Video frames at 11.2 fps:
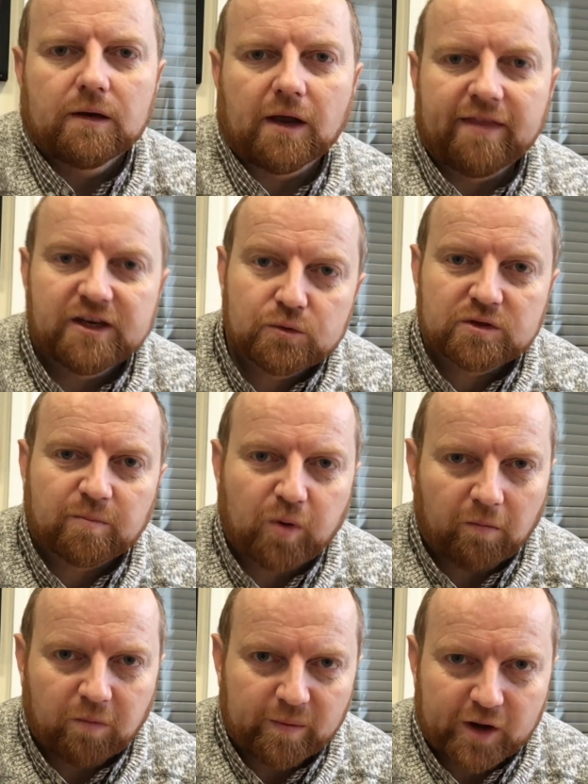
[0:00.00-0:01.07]
Now this was a
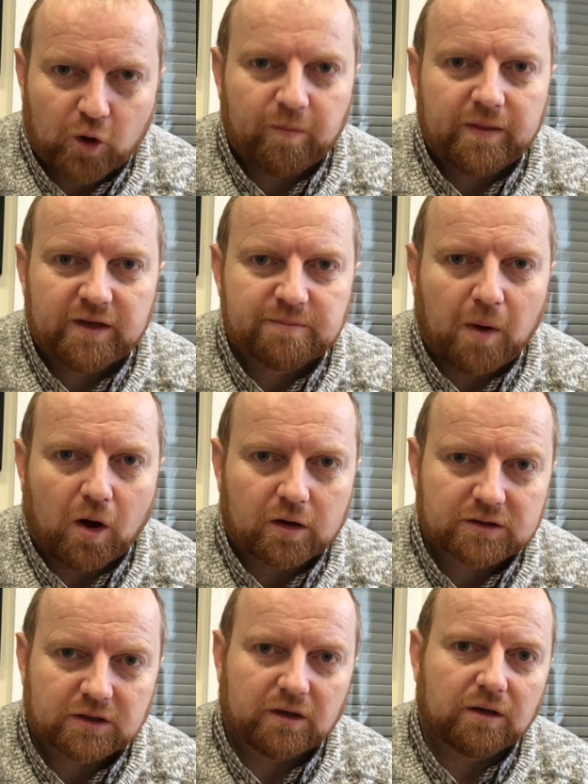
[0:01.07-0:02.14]
problem. When I opened this
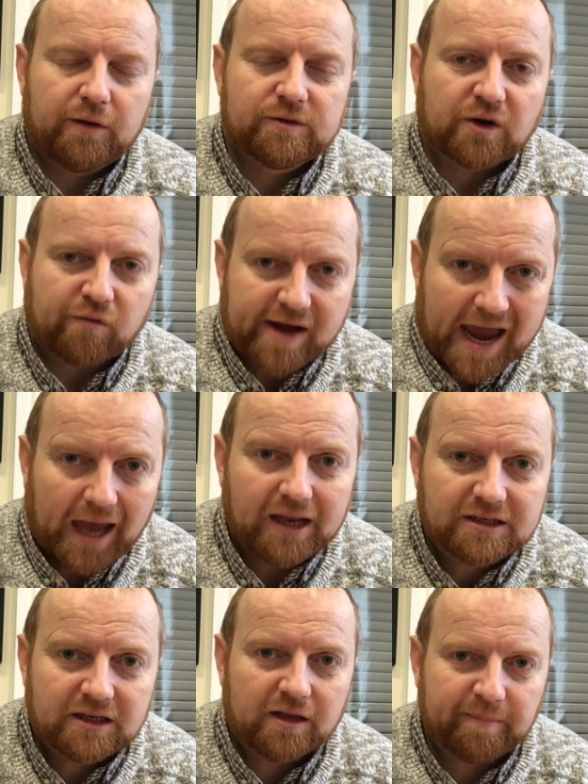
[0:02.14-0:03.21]
box, there was a
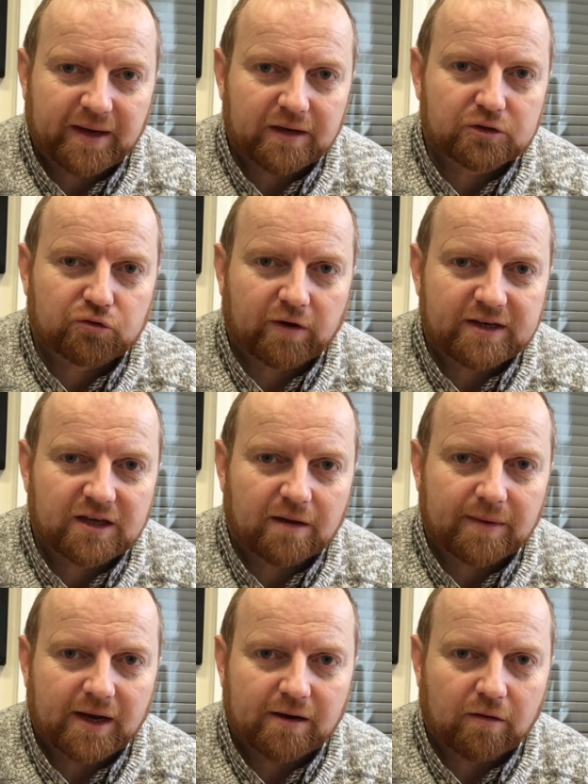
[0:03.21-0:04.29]
reality that bit straight
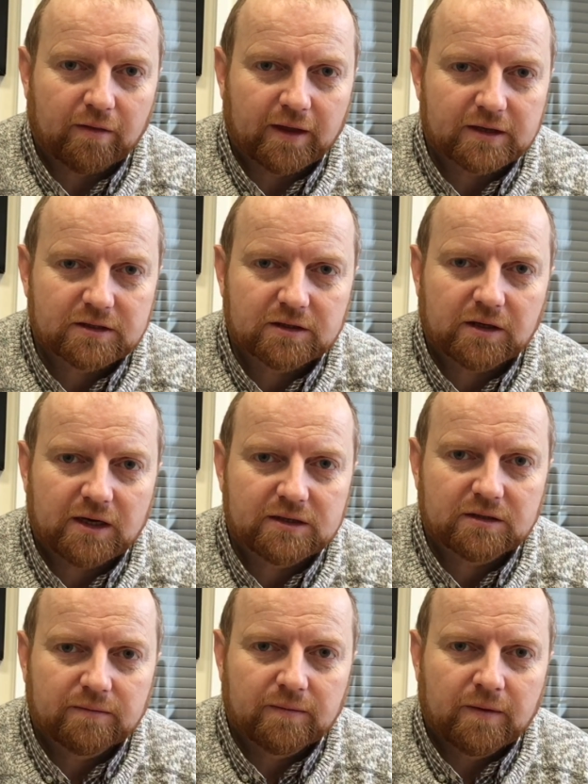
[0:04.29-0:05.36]
at me here on this.
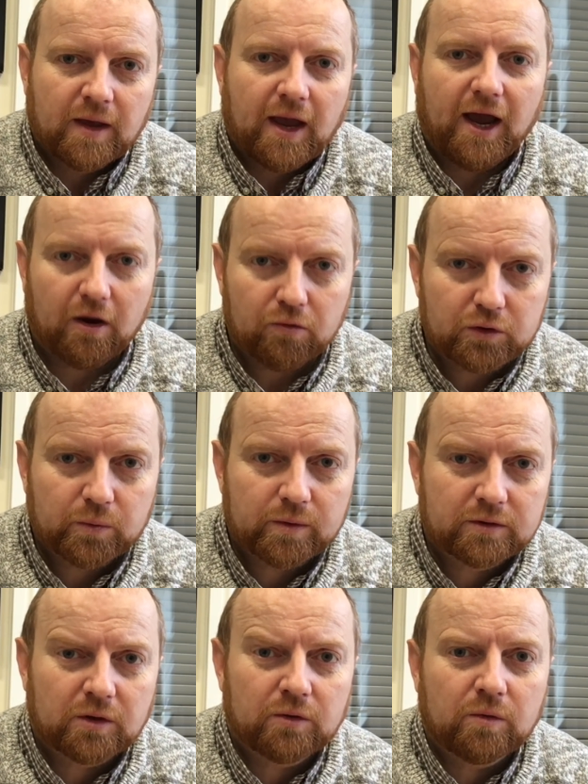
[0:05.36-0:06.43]
Is how
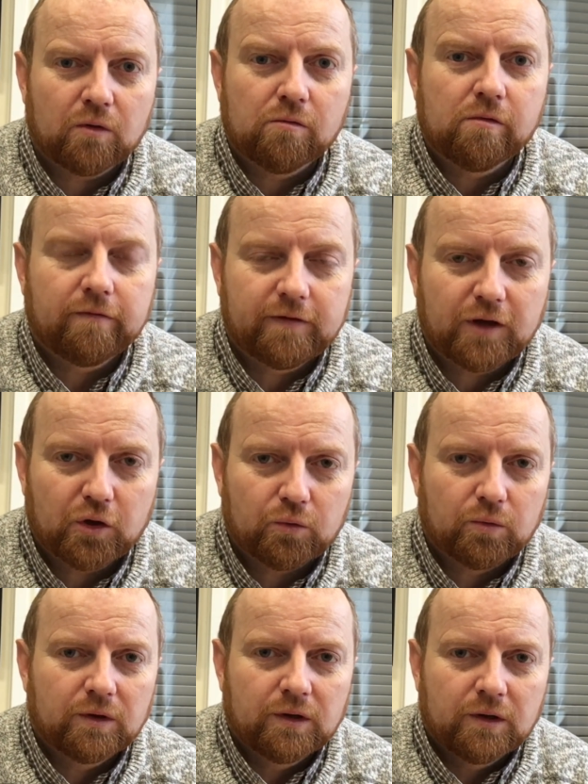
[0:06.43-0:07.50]
do I do a
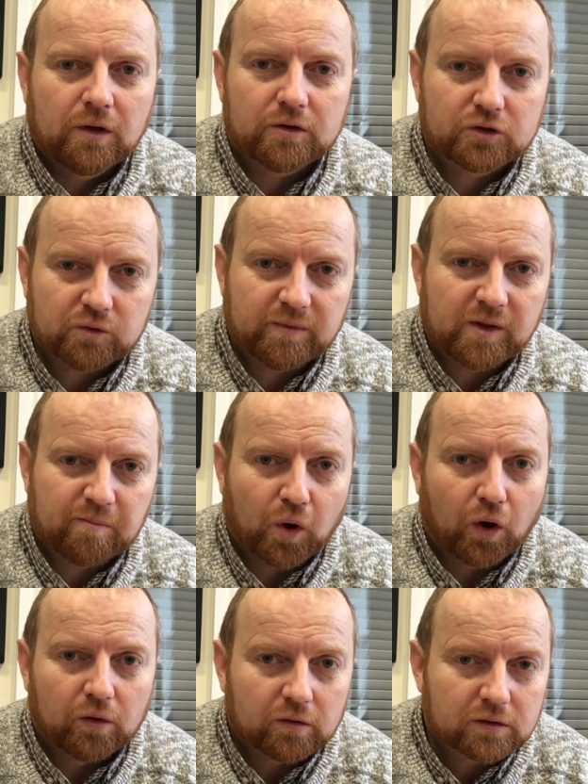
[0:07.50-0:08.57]
review on some of the
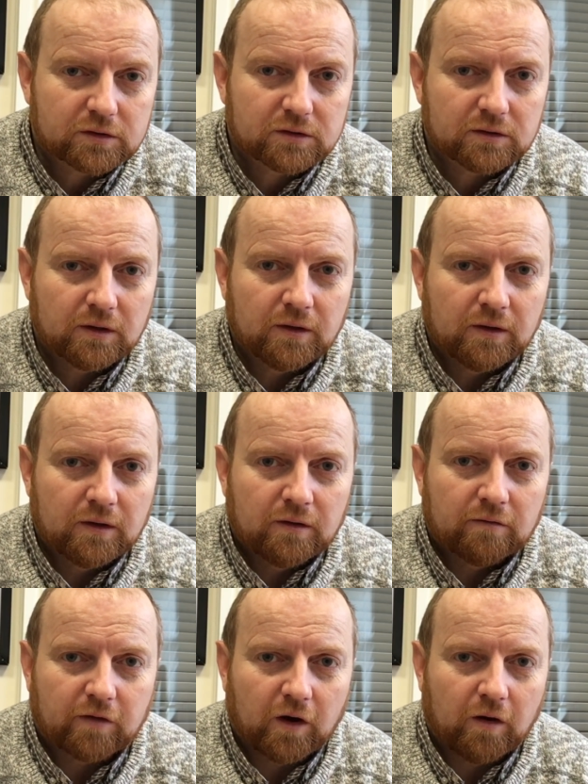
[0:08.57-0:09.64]
products
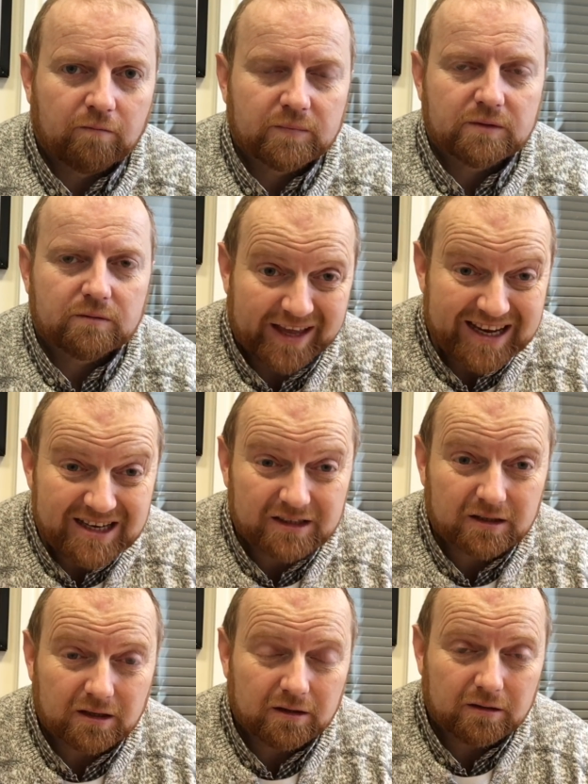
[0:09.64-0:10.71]
from
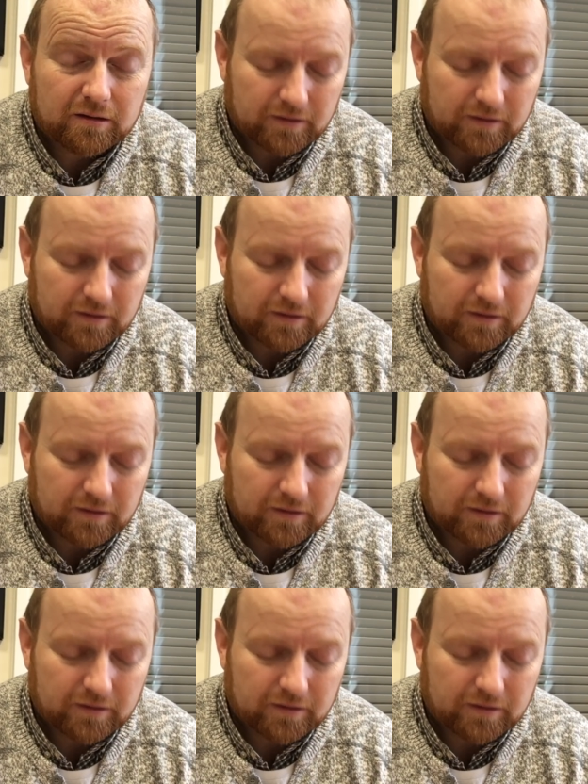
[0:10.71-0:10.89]
these?